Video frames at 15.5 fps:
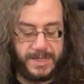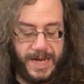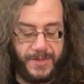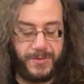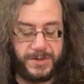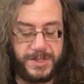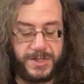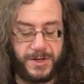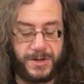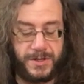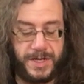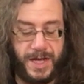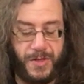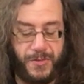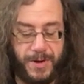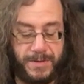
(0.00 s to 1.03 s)
Danthres turned
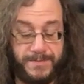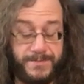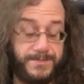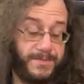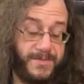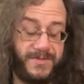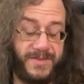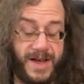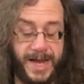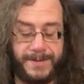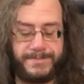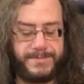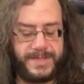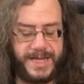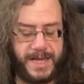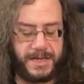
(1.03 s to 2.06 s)
to Ithrin. Fine,
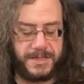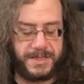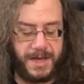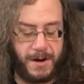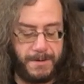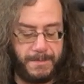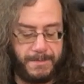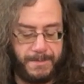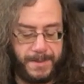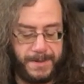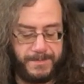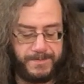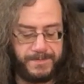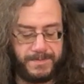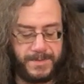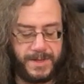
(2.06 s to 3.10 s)
take us there.
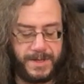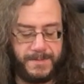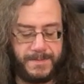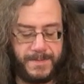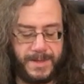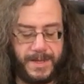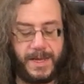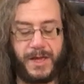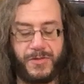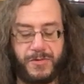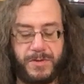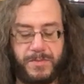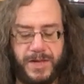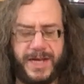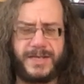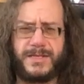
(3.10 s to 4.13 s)

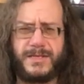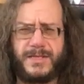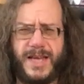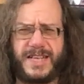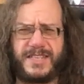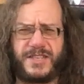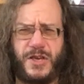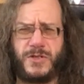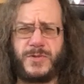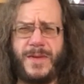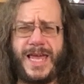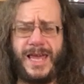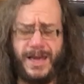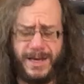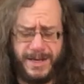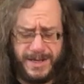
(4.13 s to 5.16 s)
Ithrin blinked. Excuse
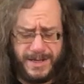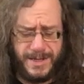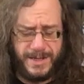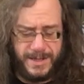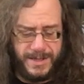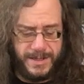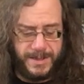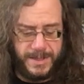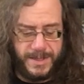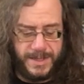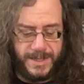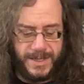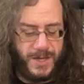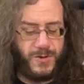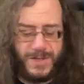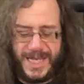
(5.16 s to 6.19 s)
me?
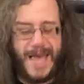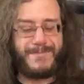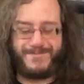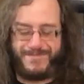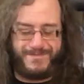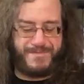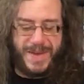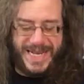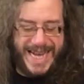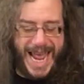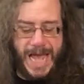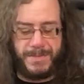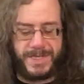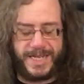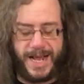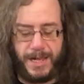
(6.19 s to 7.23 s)
Use that be
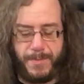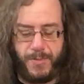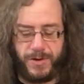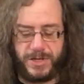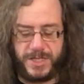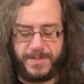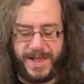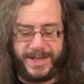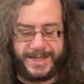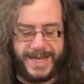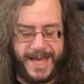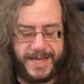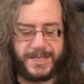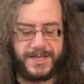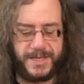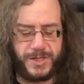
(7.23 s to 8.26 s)
damned teleport spell and
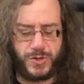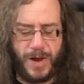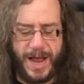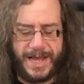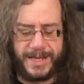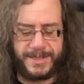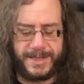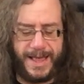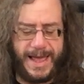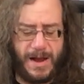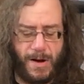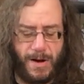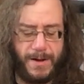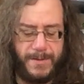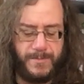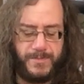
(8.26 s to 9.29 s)
take us to the dragon's lair.